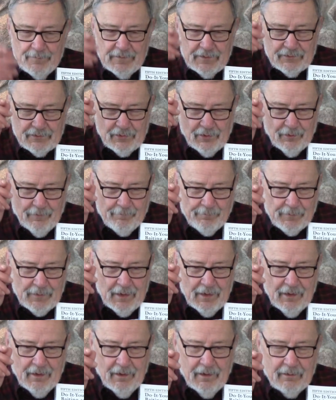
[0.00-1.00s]
So,
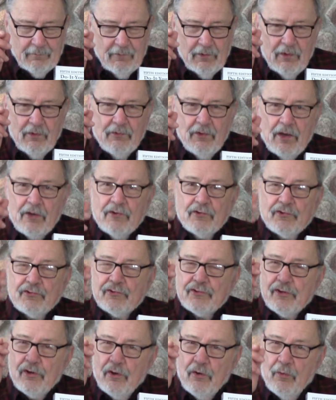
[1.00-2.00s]
and there's
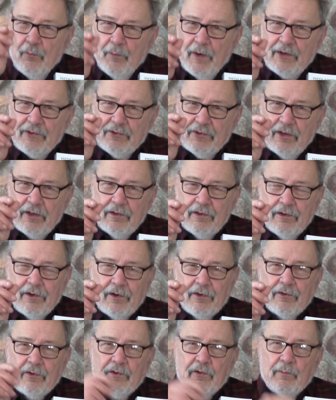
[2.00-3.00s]
so much to
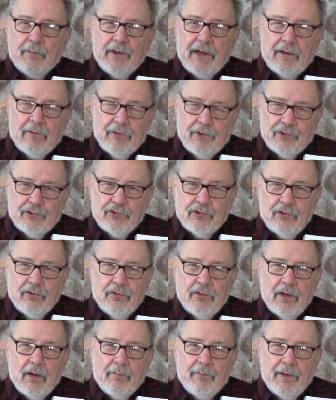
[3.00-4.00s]
learn to be able to
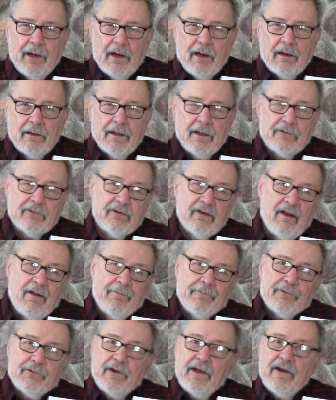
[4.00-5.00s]
shoot a bear that's
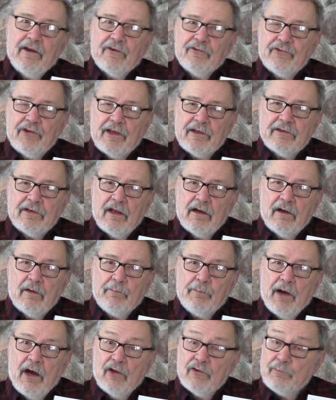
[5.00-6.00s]
300 to 600
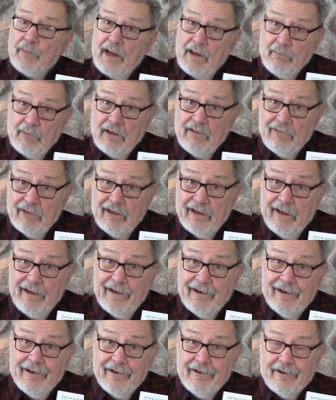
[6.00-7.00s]
pounds, maybe even
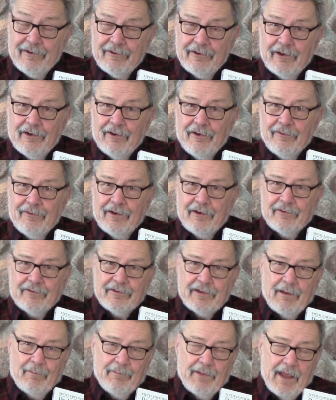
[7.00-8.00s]
800, you know, there's
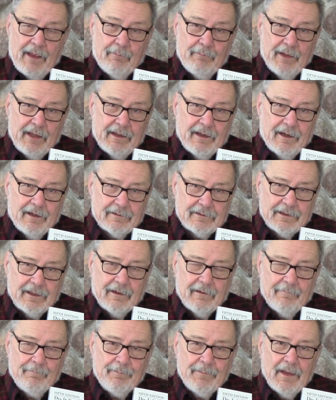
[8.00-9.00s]
some that big out there.